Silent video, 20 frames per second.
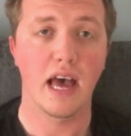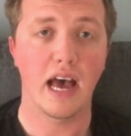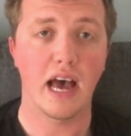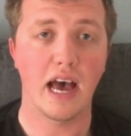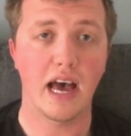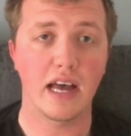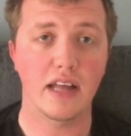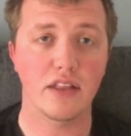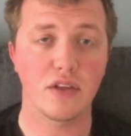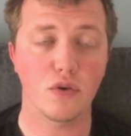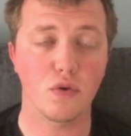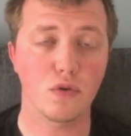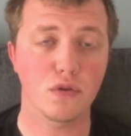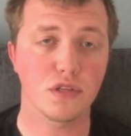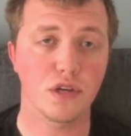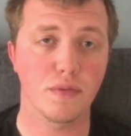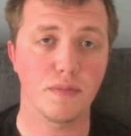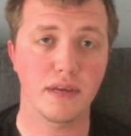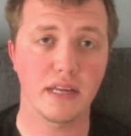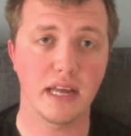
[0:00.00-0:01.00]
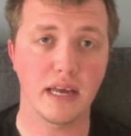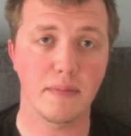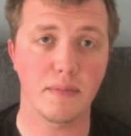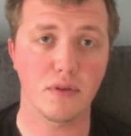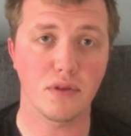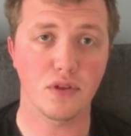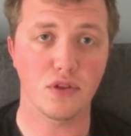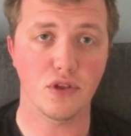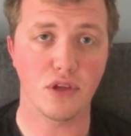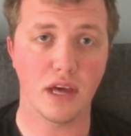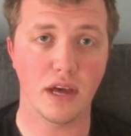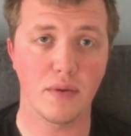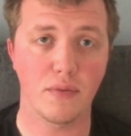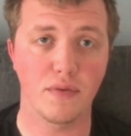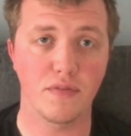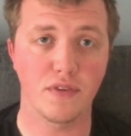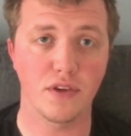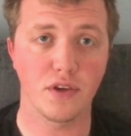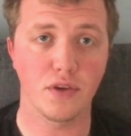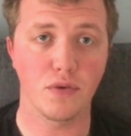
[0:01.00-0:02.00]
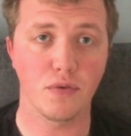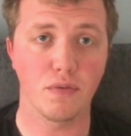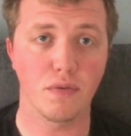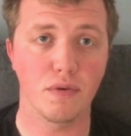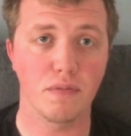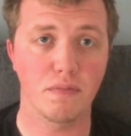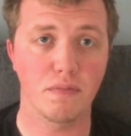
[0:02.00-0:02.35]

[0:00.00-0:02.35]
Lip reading: and also being able to share with you